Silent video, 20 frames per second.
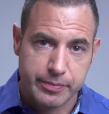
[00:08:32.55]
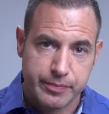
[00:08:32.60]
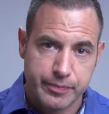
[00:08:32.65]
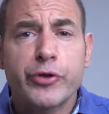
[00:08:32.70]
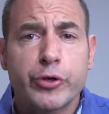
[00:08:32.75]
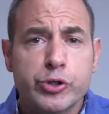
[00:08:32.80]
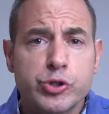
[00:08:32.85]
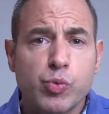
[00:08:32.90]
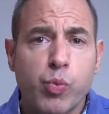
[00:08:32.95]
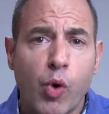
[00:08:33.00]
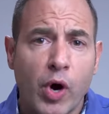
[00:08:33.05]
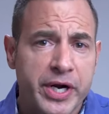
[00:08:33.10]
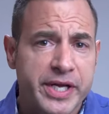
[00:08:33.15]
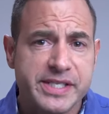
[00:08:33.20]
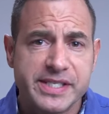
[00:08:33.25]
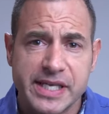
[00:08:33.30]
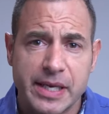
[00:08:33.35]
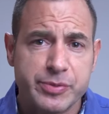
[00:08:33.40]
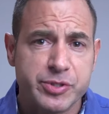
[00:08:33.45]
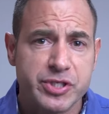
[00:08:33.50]
There is one
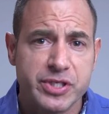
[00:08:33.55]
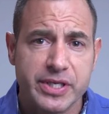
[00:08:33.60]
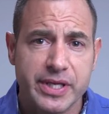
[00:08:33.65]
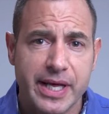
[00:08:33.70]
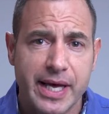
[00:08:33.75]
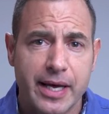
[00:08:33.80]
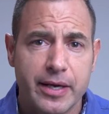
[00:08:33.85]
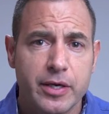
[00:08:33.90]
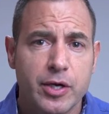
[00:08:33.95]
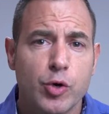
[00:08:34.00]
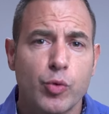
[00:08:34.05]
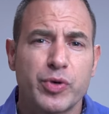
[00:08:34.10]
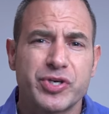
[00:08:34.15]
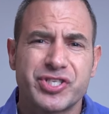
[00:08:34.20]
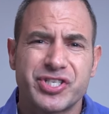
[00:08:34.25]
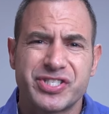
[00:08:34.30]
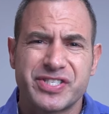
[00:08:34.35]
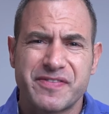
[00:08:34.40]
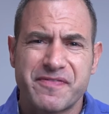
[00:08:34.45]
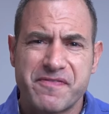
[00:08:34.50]
exception to that,
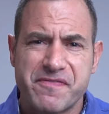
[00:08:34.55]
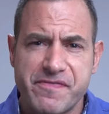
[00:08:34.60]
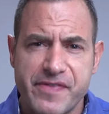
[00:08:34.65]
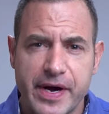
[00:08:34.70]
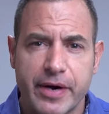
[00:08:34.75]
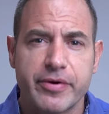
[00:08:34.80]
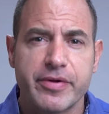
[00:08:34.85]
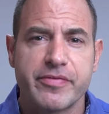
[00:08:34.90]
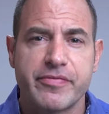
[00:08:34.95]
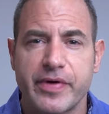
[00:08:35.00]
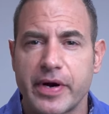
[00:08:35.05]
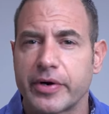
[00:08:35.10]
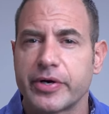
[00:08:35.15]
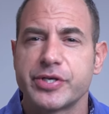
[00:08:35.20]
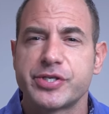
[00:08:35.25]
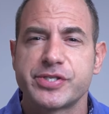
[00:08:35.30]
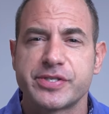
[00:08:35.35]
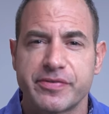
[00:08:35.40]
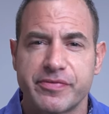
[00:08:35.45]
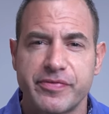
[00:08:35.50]
which is in very, very
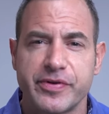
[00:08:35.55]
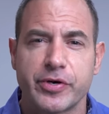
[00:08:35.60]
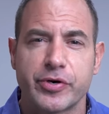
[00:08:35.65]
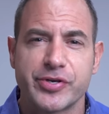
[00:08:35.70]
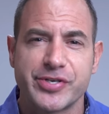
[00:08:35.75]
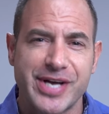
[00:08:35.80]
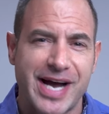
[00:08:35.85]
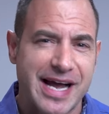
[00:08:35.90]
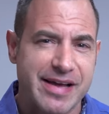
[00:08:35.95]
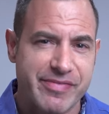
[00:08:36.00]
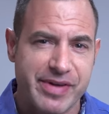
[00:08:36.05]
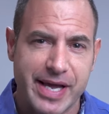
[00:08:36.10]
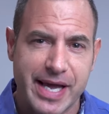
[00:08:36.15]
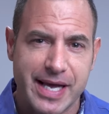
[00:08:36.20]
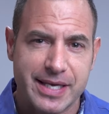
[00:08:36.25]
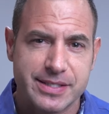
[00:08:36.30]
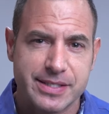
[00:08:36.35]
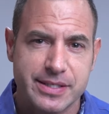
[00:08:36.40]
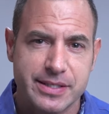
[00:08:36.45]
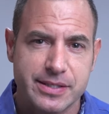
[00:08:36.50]
severe diving
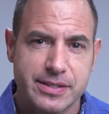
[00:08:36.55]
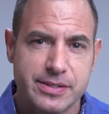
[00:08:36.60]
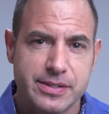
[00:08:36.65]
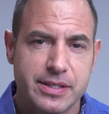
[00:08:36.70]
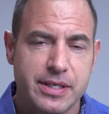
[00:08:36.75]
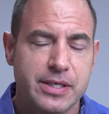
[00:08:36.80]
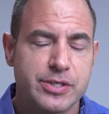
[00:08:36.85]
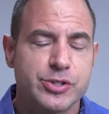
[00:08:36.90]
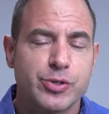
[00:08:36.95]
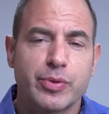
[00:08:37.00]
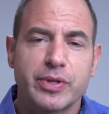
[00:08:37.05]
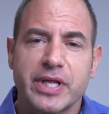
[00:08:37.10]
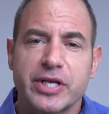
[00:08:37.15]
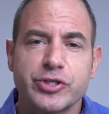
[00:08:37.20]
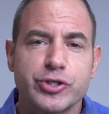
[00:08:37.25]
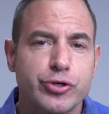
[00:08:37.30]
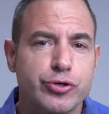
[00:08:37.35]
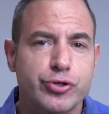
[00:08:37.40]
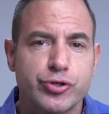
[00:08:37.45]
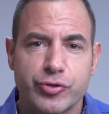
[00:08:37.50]
accidents. So
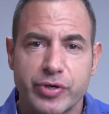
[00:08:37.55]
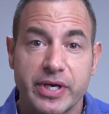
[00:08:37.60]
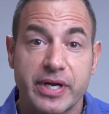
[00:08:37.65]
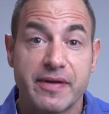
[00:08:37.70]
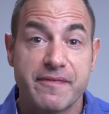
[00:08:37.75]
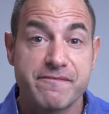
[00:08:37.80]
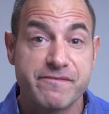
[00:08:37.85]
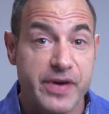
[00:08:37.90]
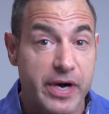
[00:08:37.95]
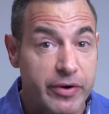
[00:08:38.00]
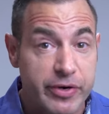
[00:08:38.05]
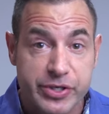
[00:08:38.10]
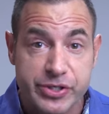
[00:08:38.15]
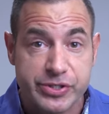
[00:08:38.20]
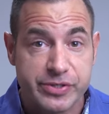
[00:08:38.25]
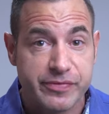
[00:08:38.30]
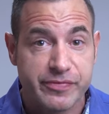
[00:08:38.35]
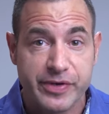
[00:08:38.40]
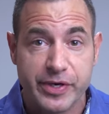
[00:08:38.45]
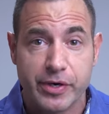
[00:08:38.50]
unless you're treating very
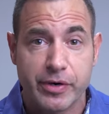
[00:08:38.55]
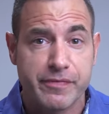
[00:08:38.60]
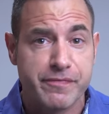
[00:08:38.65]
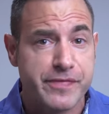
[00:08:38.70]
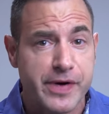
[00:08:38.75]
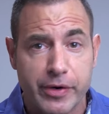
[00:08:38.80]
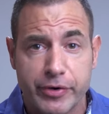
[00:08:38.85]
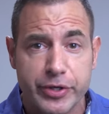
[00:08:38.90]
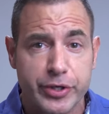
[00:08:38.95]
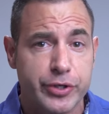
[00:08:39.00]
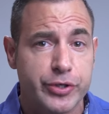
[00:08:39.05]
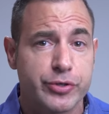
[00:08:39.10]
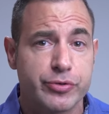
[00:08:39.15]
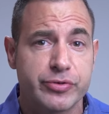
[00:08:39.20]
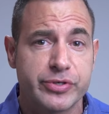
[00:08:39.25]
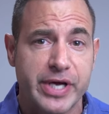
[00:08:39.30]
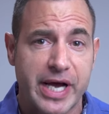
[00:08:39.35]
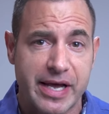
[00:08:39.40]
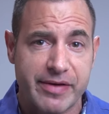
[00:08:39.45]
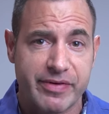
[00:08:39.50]
severe, very
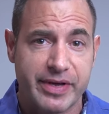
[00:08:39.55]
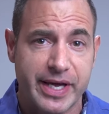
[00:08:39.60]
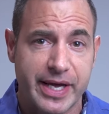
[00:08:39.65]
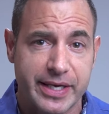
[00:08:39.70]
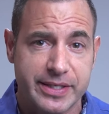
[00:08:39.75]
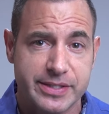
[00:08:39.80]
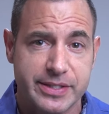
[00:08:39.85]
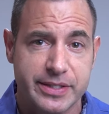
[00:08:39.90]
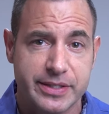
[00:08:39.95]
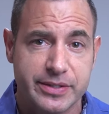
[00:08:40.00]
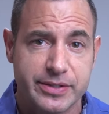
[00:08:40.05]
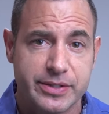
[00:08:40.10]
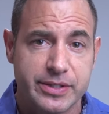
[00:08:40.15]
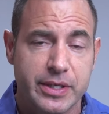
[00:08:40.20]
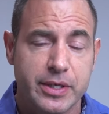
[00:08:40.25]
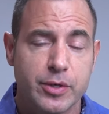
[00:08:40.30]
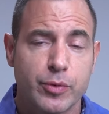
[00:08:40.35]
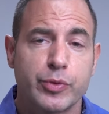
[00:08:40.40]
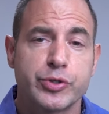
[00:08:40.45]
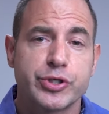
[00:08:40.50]
acute diving accidents,
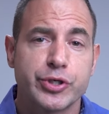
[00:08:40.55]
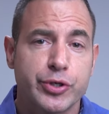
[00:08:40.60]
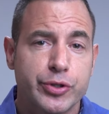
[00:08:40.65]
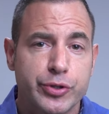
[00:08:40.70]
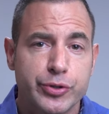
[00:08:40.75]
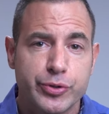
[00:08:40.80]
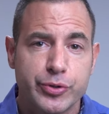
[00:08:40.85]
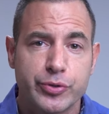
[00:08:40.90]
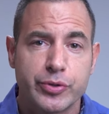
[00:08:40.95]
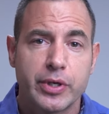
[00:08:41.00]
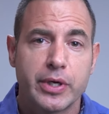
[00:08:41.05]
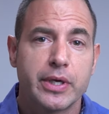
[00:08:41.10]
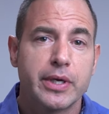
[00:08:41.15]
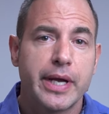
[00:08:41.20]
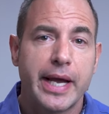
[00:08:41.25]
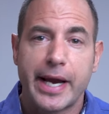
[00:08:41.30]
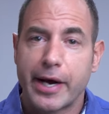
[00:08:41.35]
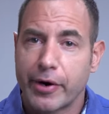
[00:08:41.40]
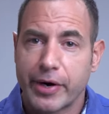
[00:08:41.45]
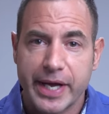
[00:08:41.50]
which include
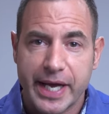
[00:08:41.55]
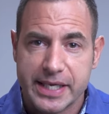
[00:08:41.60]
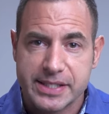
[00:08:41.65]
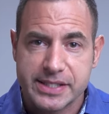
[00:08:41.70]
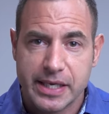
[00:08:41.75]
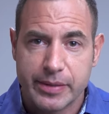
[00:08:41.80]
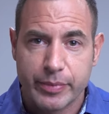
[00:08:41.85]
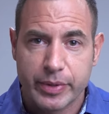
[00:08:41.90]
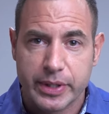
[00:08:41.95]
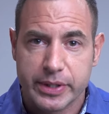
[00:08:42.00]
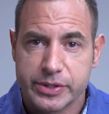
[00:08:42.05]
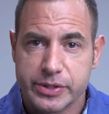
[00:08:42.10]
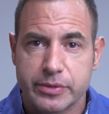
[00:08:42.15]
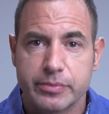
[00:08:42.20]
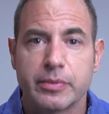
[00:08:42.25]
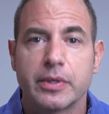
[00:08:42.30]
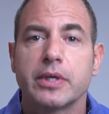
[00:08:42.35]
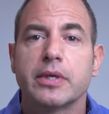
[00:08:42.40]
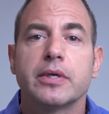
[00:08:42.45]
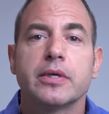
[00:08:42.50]
air gas
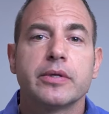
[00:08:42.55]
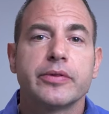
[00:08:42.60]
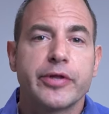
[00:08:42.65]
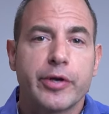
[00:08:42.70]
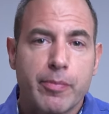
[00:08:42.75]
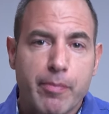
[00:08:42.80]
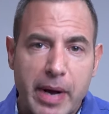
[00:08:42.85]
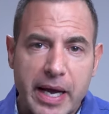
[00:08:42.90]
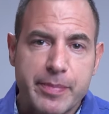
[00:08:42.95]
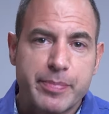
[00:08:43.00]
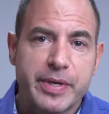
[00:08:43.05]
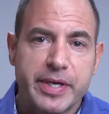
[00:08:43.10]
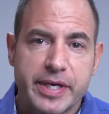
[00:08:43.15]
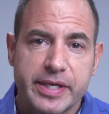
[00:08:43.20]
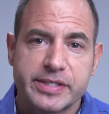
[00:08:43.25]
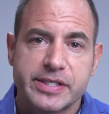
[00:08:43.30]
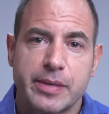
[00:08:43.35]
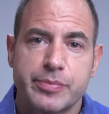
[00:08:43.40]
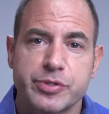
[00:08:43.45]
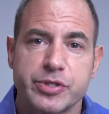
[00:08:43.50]
embolism, there might be an
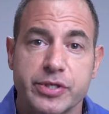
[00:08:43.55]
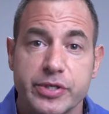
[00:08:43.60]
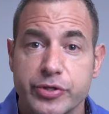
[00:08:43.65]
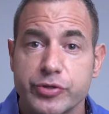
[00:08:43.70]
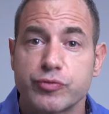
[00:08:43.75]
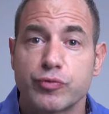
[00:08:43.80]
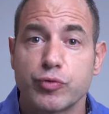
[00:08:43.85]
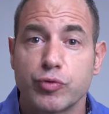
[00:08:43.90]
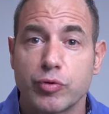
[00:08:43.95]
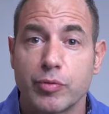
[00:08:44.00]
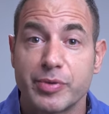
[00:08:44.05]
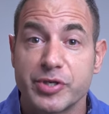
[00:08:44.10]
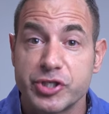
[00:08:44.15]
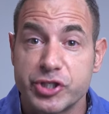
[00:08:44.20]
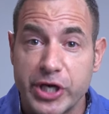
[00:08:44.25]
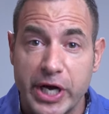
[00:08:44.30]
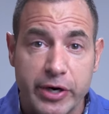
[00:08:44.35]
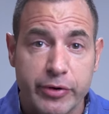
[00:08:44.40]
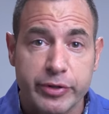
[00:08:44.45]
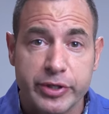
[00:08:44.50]
exception to this rule. But
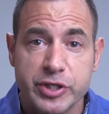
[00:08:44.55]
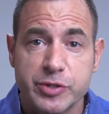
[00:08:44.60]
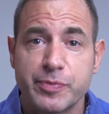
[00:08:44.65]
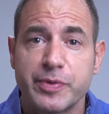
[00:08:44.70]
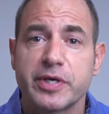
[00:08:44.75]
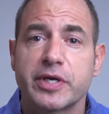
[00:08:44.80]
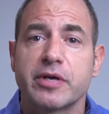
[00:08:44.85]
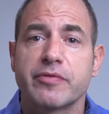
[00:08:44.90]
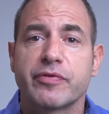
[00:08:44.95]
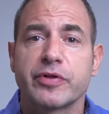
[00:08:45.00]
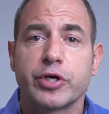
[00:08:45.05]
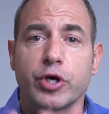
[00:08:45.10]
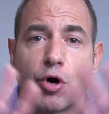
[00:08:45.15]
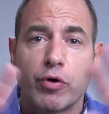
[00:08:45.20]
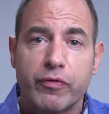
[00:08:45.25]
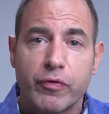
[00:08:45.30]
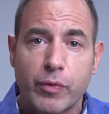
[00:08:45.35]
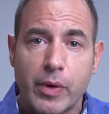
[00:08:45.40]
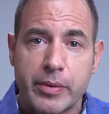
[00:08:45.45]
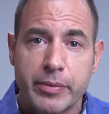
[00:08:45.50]
generally speaking, for the
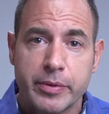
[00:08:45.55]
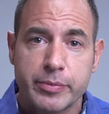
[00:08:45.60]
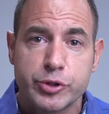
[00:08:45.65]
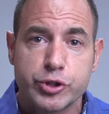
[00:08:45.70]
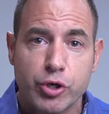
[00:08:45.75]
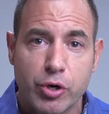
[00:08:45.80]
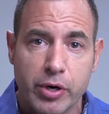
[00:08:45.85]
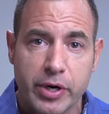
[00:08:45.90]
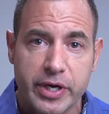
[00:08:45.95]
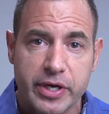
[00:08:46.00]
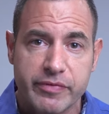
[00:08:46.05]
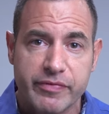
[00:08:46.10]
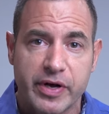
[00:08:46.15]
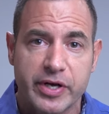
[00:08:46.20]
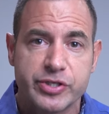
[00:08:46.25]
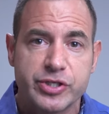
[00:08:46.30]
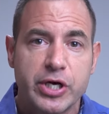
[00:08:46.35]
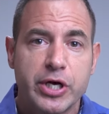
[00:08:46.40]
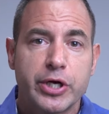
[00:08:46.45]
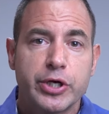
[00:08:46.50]
overwhelming majority of
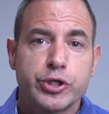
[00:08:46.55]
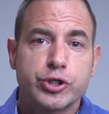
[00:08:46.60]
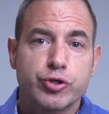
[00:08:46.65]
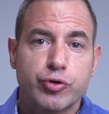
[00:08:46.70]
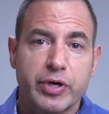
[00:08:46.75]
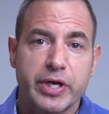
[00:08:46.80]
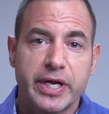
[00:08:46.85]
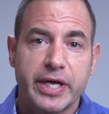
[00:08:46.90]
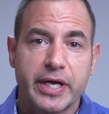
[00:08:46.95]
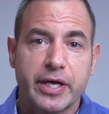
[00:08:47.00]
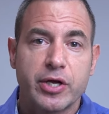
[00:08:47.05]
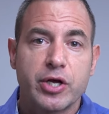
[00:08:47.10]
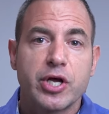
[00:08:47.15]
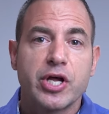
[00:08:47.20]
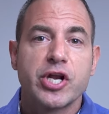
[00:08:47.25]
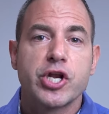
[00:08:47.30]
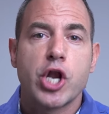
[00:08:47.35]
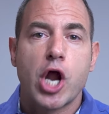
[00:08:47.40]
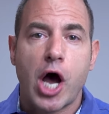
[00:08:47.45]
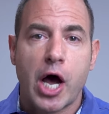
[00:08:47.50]
us treating
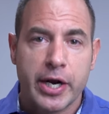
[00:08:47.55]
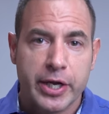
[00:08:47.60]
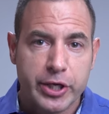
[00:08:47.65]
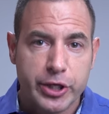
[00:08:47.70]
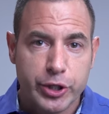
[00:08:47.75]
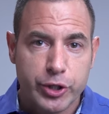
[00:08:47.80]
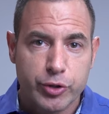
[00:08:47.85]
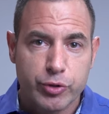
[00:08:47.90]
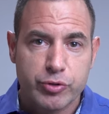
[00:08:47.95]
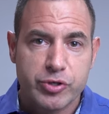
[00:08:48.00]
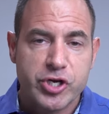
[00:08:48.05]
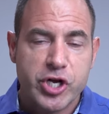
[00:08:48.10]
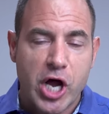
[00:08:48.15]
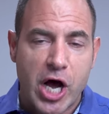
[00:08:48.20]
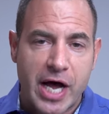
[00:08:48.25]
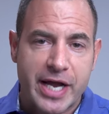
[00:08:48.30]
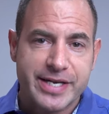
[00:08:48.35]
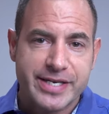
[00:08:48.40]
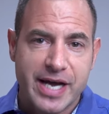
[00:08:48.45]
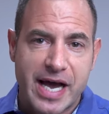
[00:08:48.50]
non-acute,
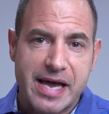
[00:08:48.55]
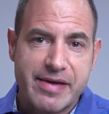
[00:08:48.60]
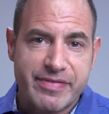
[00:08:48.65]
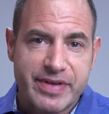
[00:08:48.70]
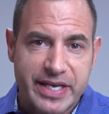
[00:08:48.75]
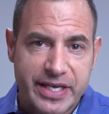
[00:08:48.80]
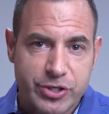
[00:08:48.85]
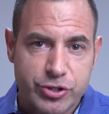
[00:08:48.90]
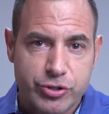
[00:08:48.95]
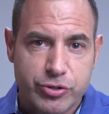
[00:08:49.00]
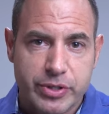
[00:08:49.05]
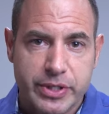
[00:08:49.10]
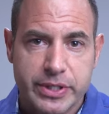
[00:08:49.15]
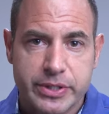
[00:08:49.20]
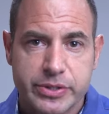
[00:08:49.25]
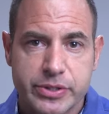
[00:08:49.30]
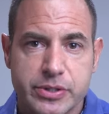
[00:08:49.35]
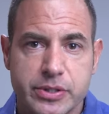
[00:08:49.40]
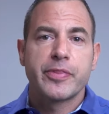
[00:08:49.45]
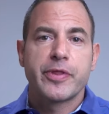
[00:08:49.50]
non-diving
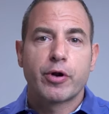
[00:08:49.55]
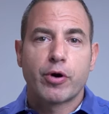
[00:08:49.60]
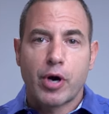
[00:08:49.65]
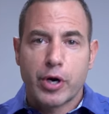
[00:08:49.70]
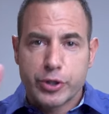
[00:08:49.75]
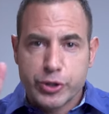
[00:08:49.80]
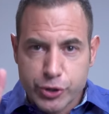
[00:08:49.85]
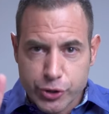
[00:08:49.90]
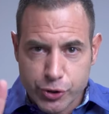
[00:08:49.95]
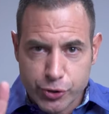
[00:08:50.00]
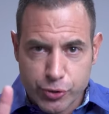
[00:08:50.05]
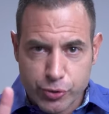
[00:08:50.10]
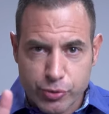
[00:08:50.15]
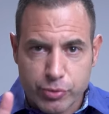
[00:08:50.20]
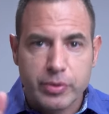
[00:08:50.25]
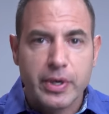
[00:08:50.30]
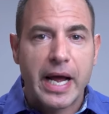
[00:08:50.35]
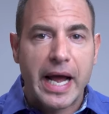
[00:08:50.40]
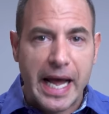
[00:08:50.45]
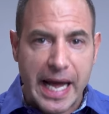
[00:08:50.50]
injuries, there are two
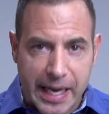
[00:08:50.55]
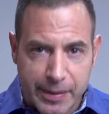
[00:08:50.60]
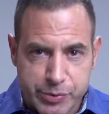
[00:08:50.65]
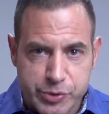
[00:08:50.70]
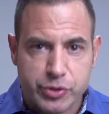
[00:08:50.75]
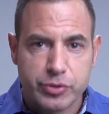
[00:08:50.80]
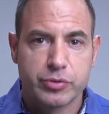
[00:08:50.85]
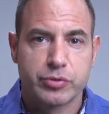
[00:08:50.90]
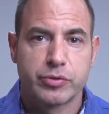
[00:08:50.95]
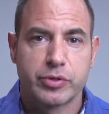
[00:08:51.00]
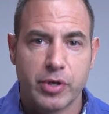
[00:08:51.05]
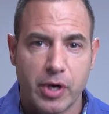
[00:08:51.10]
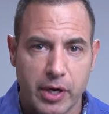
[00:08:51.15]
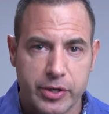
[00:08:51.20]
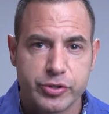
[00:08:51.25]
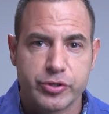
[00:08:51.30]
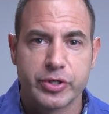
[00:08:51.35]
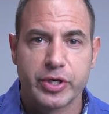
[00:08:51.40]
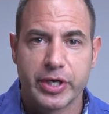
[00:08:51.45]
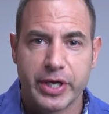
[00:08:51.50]
absolute
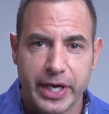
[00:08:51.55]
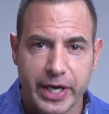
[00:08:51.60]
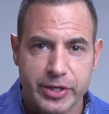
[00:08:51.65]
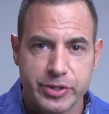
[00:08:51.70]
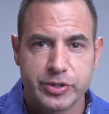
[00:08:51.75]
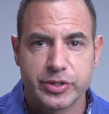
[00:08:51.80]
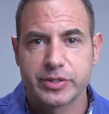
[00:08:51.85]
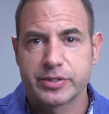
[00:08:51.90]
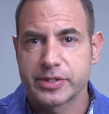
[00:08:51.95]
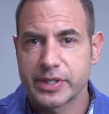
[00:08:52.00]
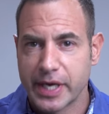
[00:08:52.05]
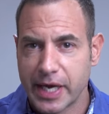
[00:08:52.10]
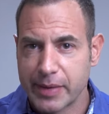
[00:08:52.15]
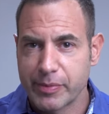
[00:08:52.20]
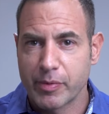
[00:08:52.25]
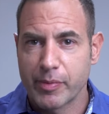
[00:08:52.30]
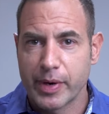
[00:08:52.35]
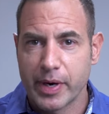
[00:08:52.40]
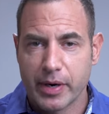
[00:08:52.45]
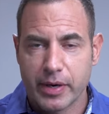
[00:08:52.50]
contraindications to
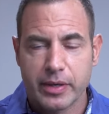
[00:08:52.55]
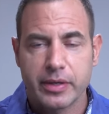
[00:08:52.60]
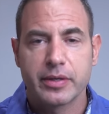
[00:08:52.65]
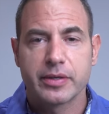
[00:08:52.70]
hyperbaric,